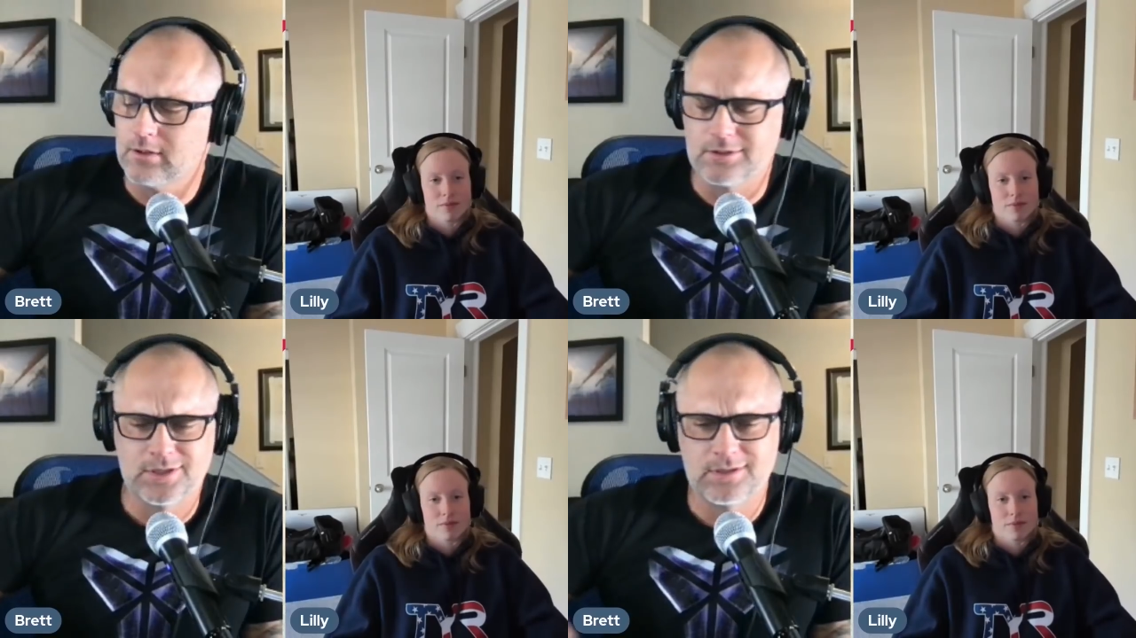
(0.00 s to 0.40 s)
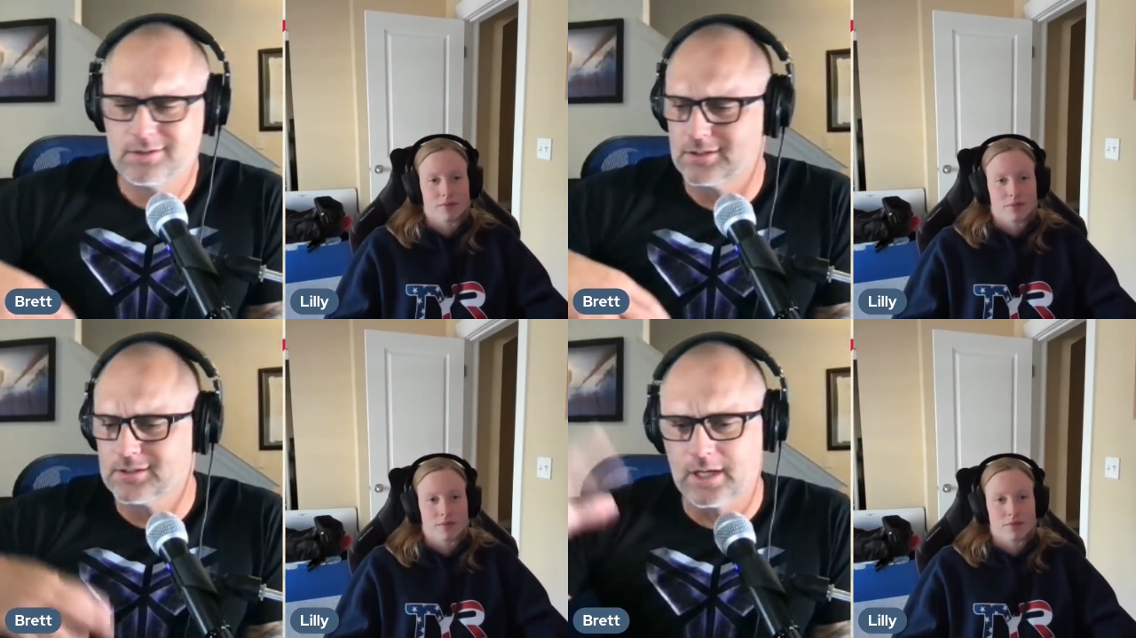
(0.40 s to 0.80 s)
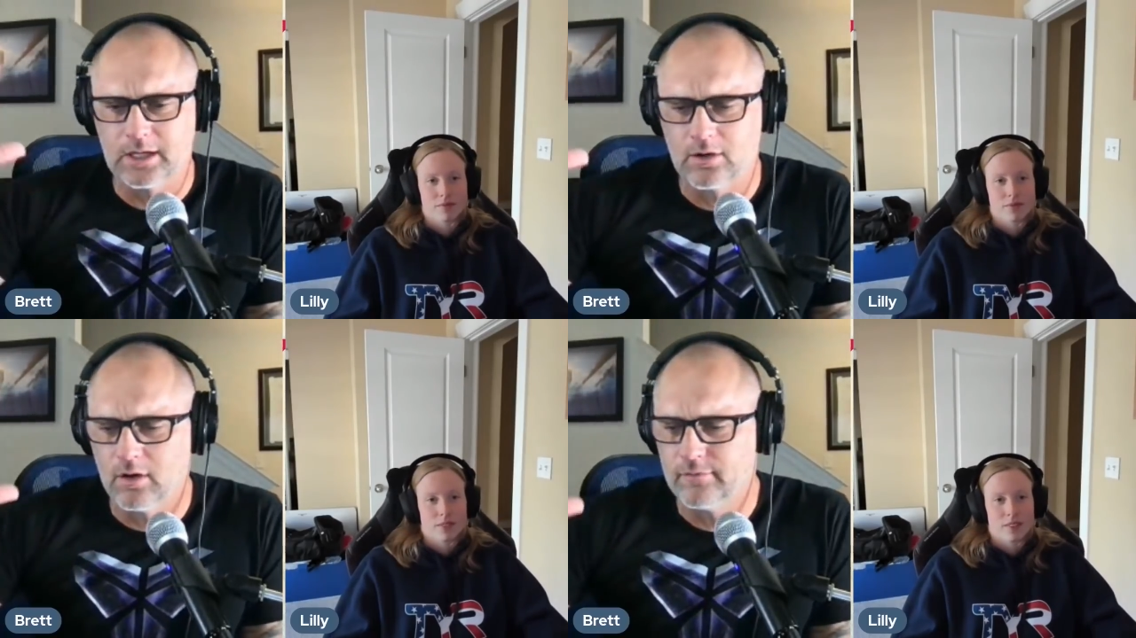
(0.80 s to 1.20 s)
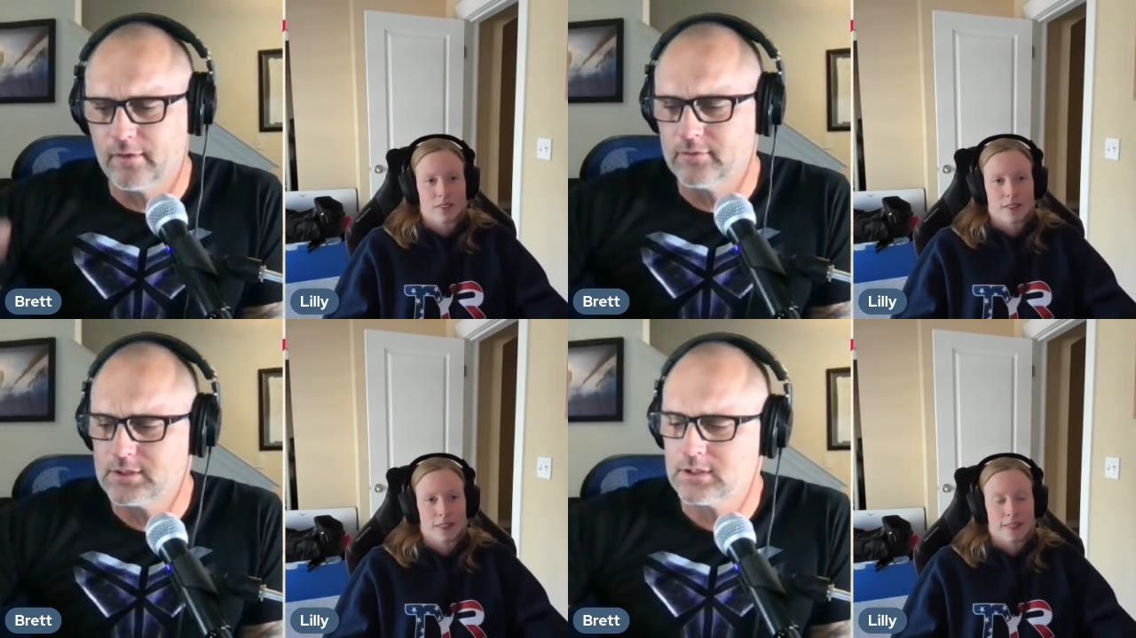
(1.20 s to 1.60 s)
Speaker 1: and she's just taken off
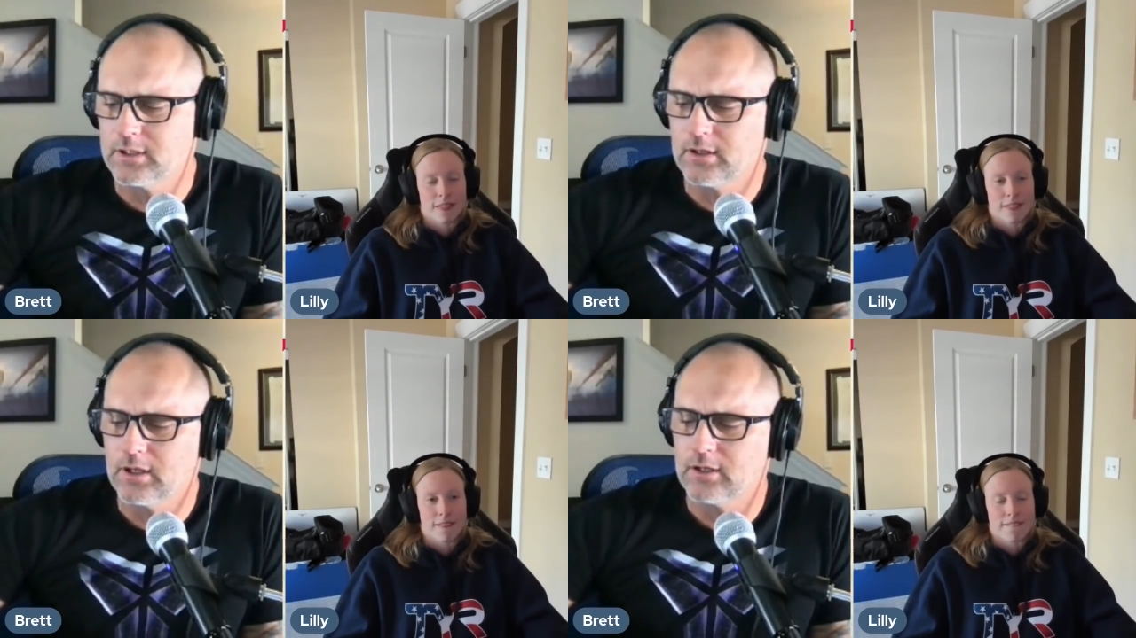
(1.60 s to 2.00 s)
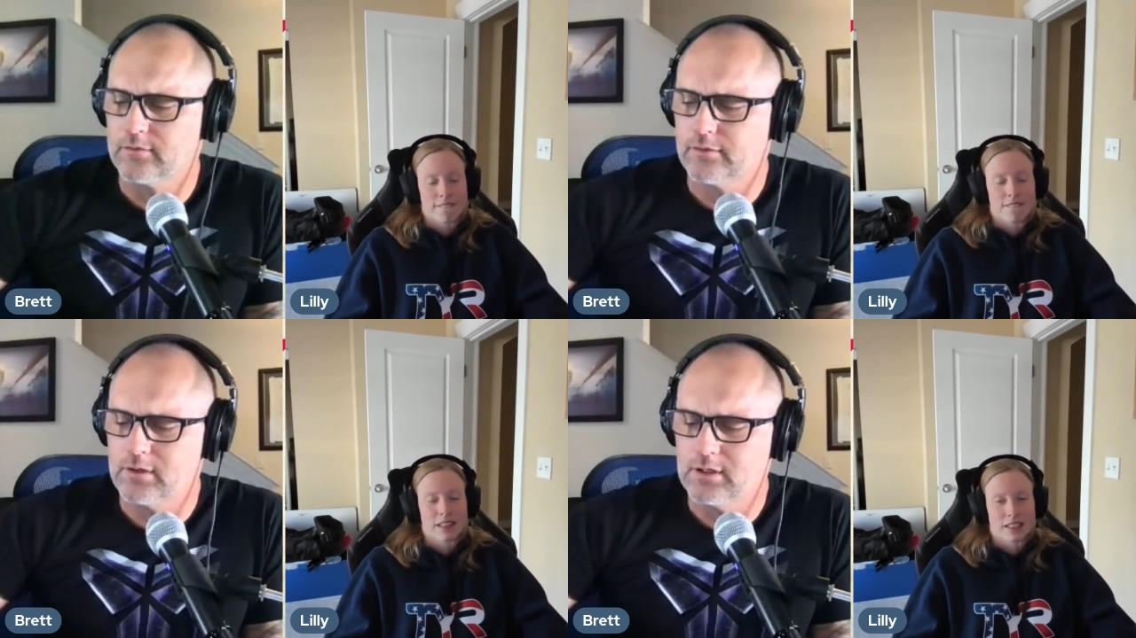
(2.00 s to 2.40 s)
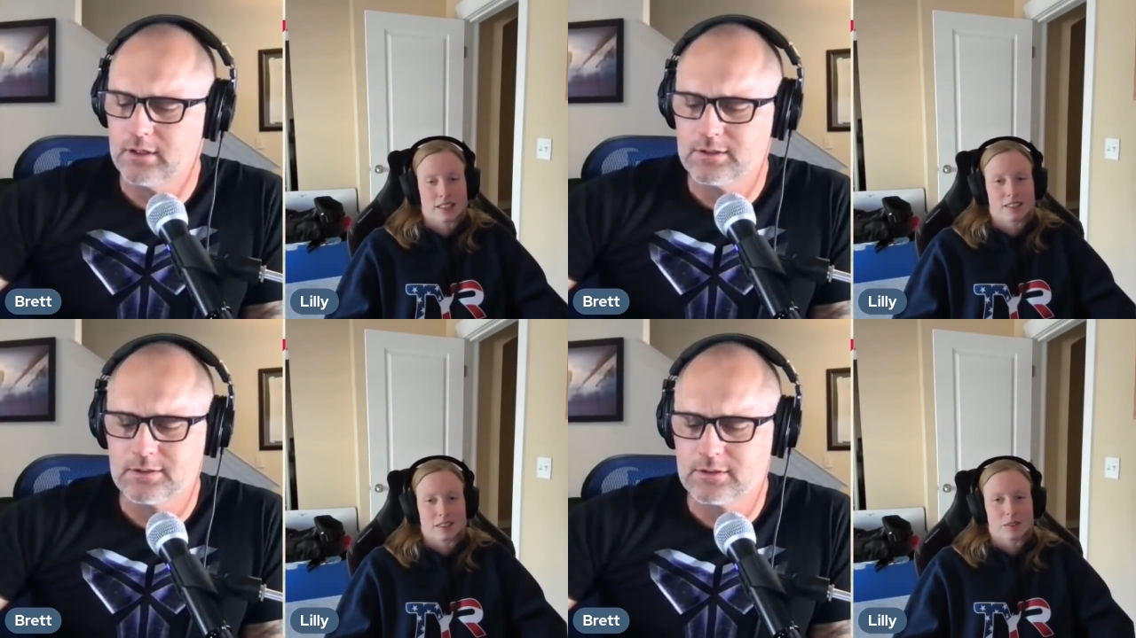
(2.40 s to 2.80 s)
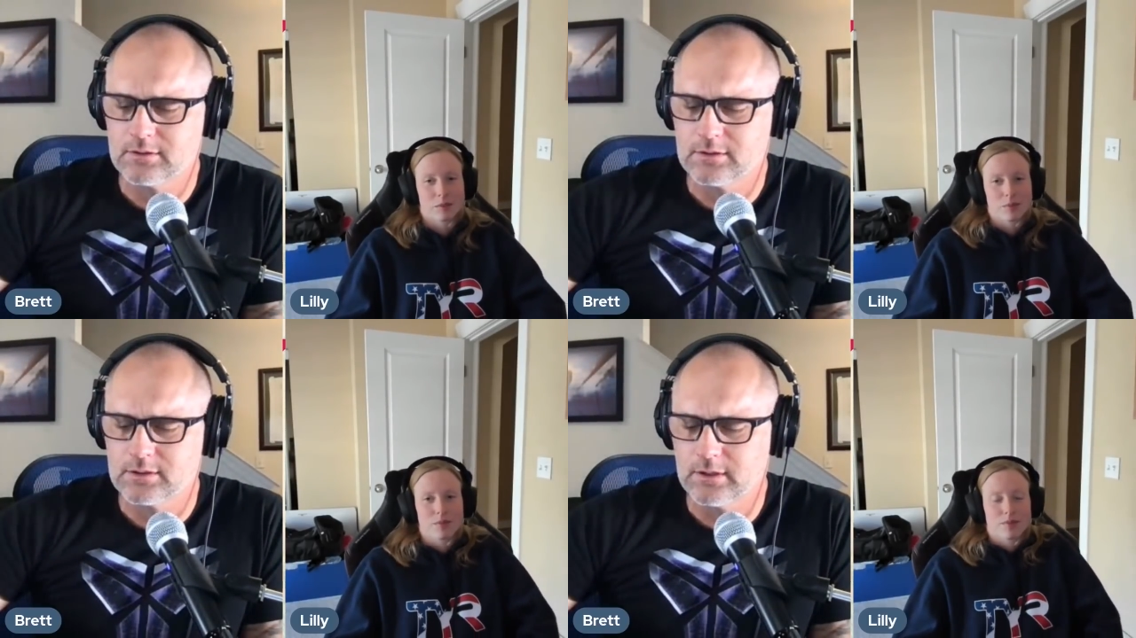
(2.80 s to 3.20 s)
obviously in the last few years
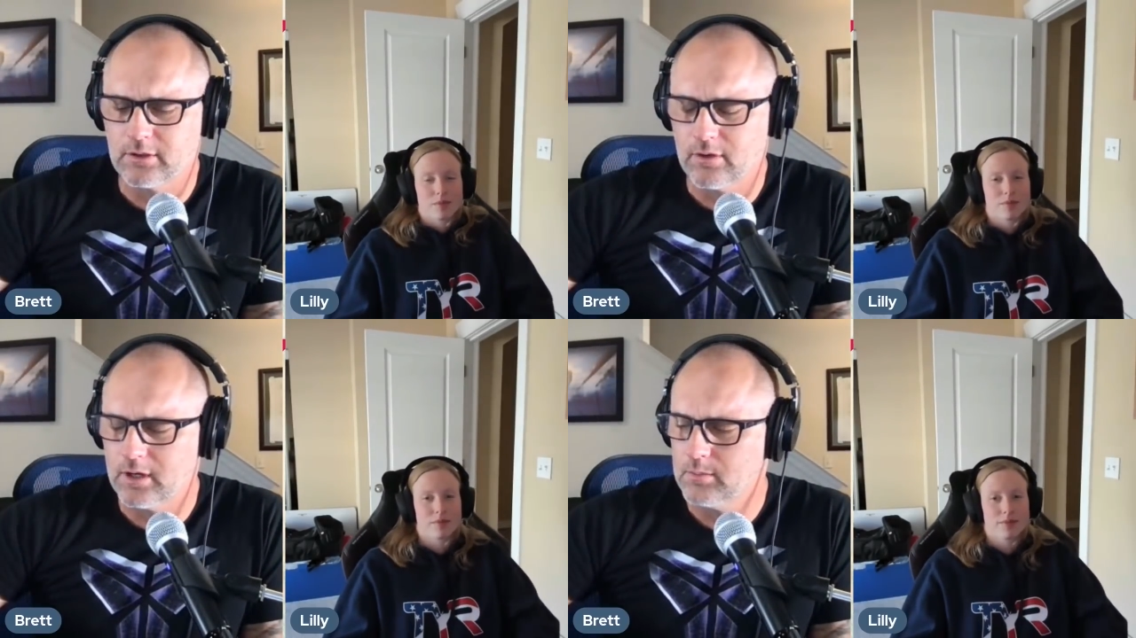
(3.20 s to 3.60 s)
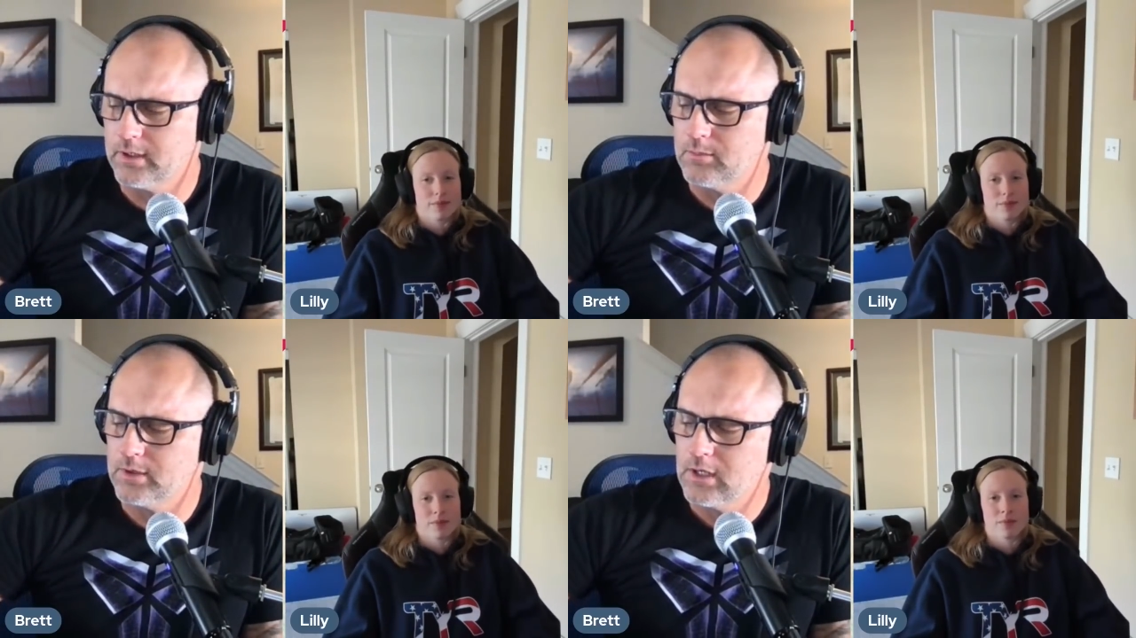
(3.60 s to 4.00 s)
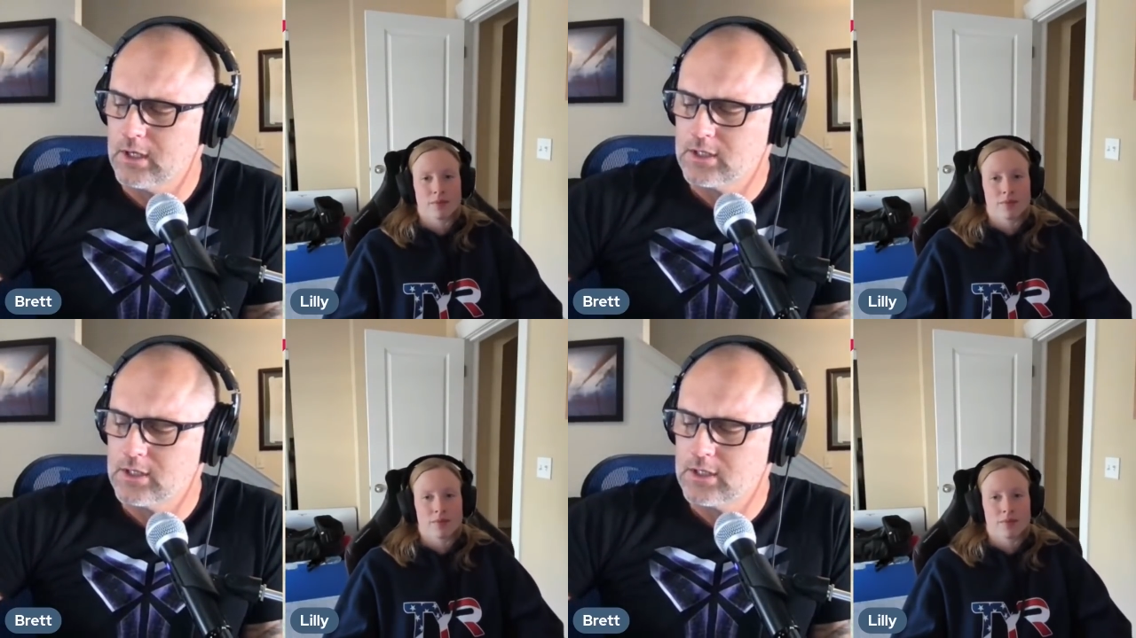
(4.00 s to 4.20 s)
just incredibly but